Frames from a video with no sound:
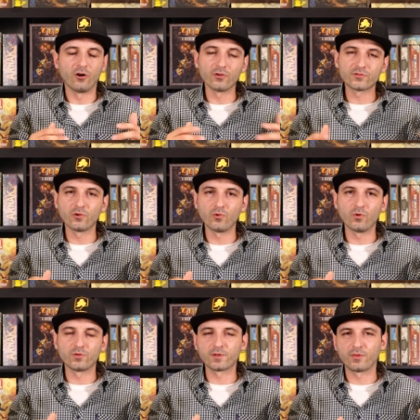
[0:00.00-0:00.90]

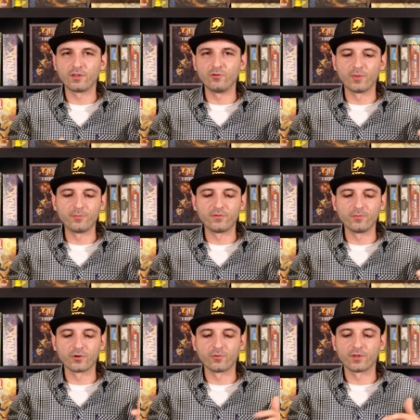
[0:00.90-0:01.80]
Also, something that you might be
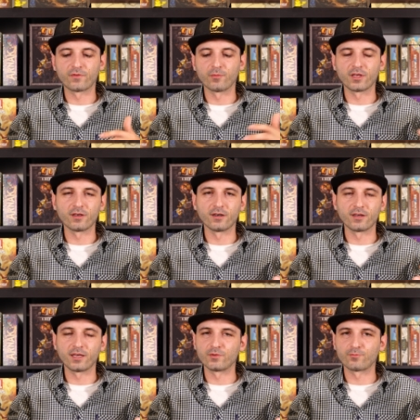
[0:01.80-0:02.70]
familiar with from
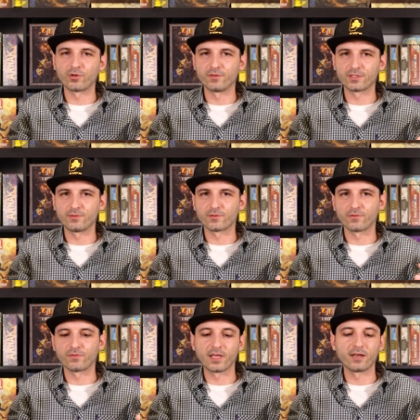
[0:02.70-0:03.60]
previous games
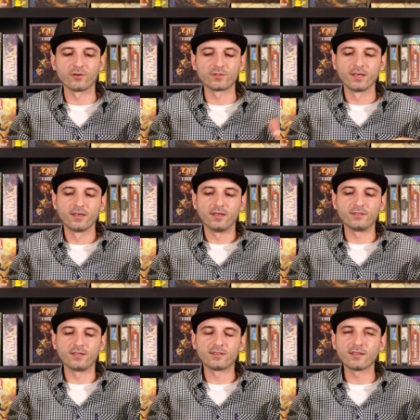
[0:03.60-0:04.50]
from Flatout,
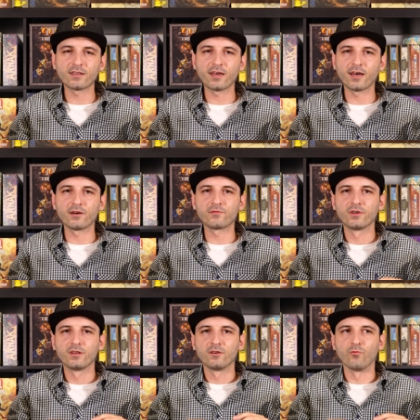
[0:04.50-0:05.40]
is they tend to have
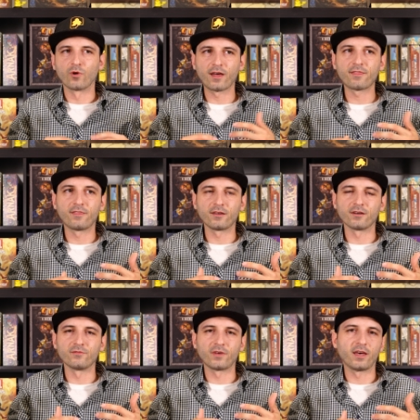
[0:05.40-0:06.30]
what I think
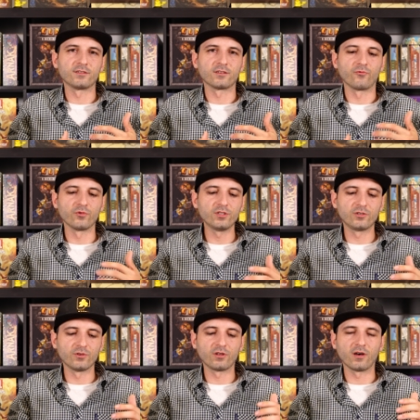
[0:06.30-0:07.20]
of as a really
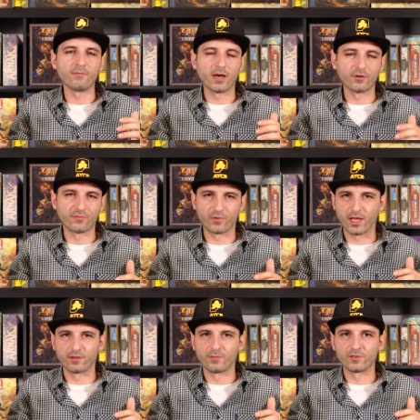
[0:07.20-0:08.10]
good amount of
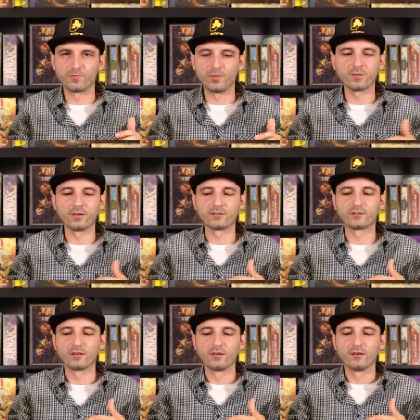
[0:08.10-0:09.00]
randomness,
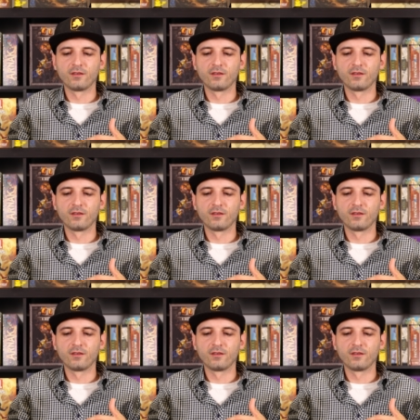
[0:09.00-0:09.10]
because